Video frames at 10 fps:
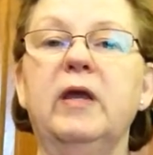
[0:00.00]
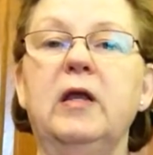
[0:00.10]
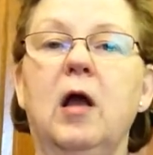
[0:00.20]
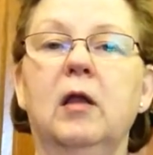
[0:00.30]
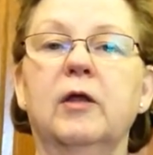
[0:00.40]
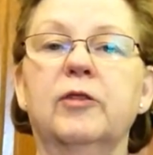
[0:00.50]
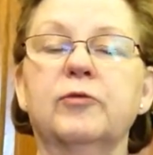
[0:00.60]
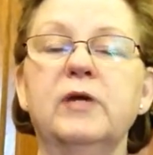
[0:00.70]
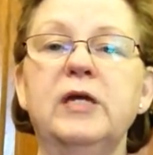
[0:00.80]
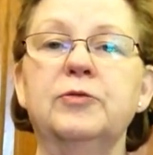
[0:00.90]
call a
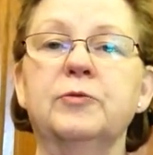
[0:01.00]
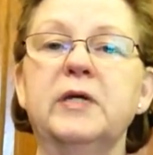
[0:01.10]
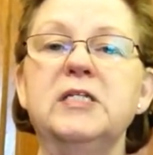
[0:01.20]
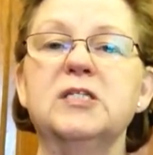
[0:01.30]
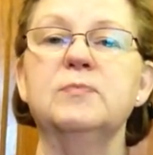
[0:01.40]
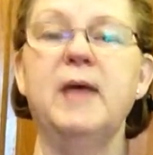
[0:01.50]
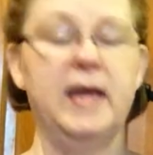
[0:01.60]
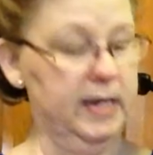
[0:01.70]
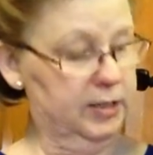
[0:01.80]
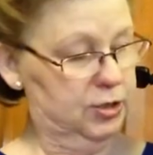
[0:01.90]
3-3
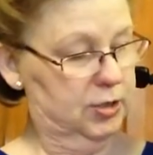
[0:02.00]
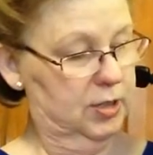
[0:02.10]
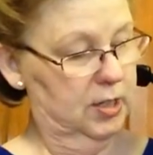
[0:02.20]
smash.